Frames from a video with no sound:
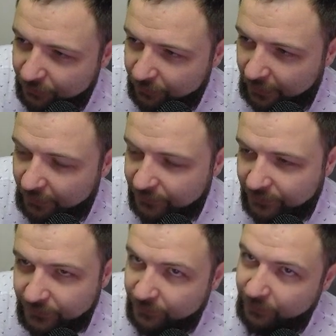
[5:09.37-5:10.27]
today.
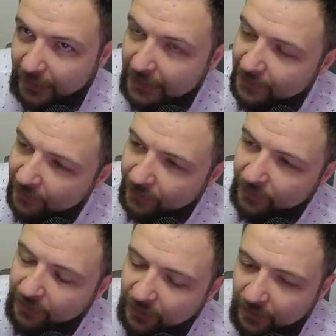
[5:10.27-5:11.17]
Since we had the
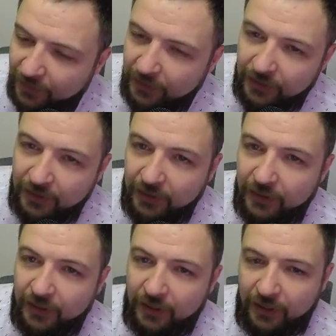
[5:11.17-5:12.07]
little
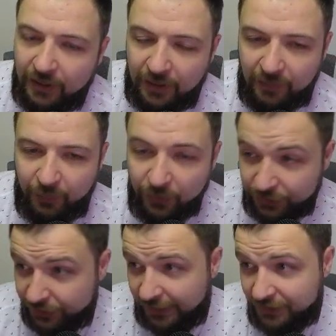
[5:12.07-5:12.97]

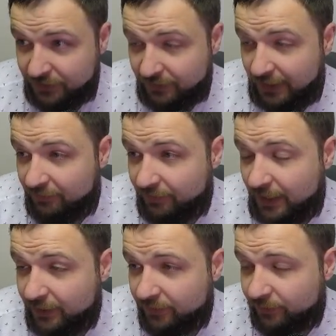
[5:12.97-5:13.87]
push yesterday in
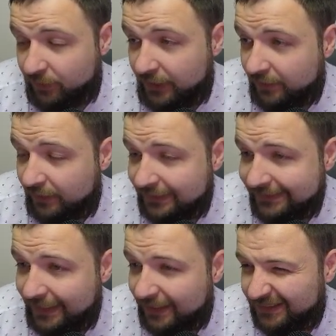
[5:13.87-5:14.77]
volume for
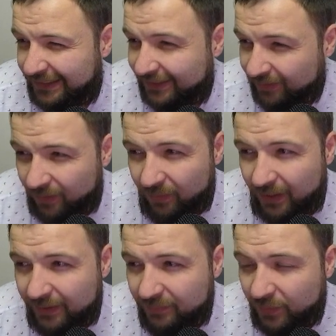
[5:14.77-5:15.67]
NRSN, I was like, you know
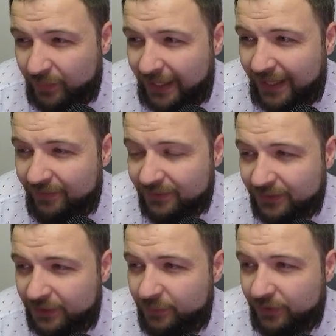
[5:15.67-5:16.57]
what? We might have a
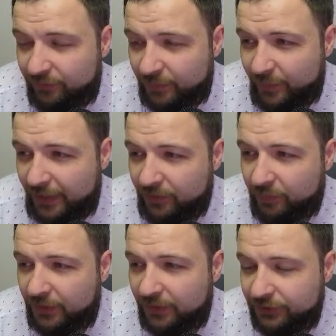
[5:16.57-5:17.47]
little bit of
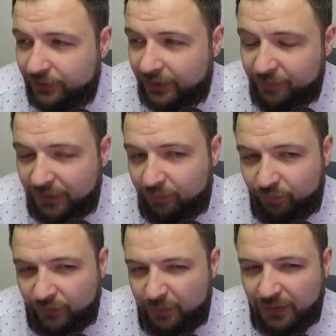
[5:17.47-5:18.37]
momentum here. So let me
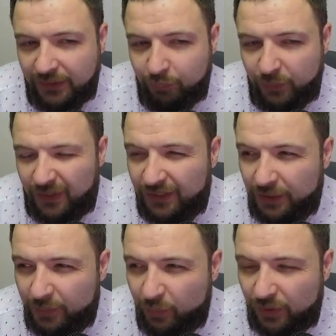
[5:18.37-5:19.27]
be a
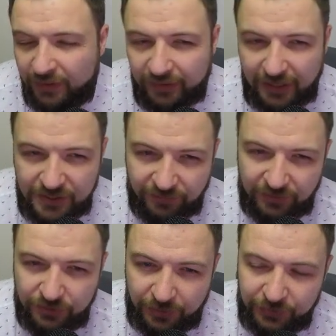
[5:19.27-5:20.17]
little bit more aggressive
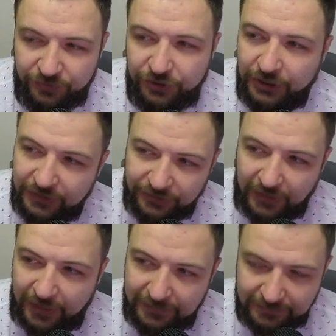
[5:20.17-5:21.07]
in terms of share
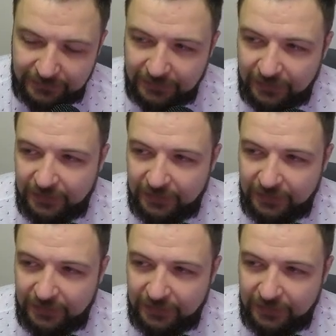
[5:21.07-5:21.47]
size and